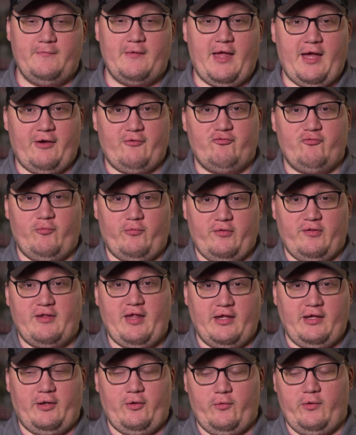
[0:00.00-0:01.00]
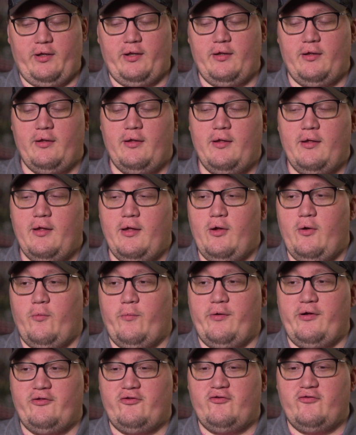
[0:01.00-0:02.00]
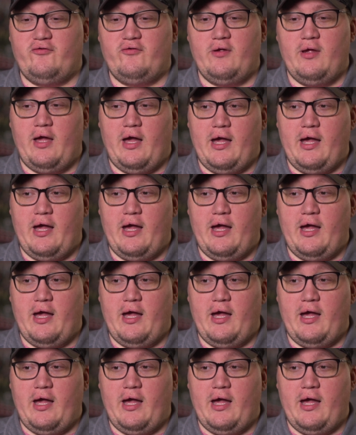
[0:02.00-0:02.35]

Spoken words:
actual celluloid, which